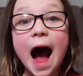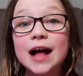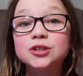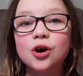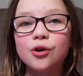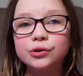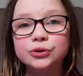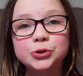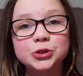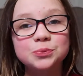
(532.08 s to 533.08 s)
And
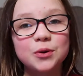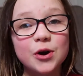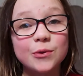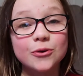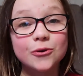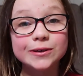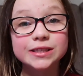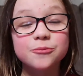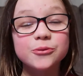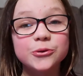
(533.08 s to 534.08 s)
also tomorrow we're going
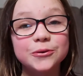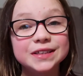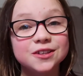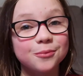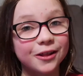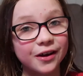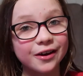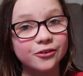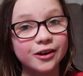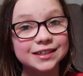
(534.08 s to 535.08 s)
to be going to my
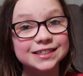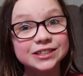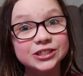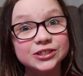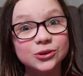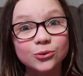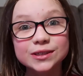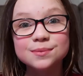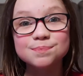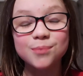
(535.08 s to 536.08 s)
little cousin
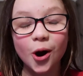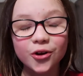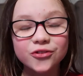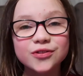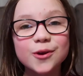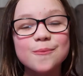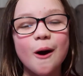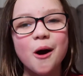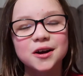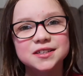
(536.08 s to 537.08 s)
Zoe's birthday
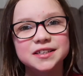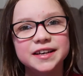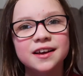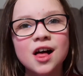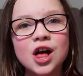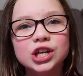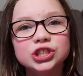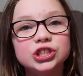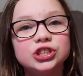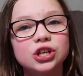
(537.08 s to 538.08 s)
party.
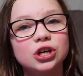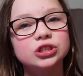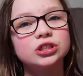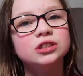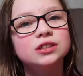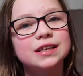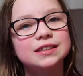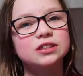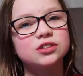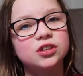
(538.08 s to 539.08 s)

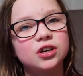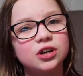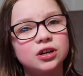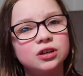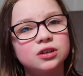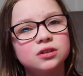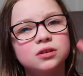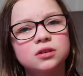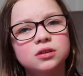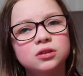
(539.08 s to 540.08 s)
This is her
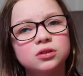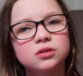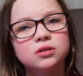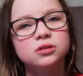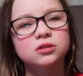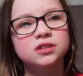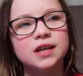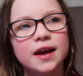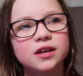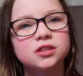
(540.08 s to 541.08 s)

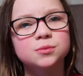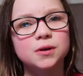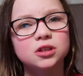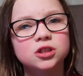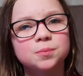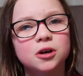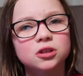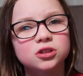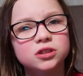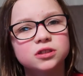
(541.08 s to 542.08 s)
second birthday
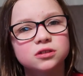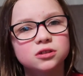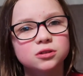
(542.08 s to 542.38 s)
party.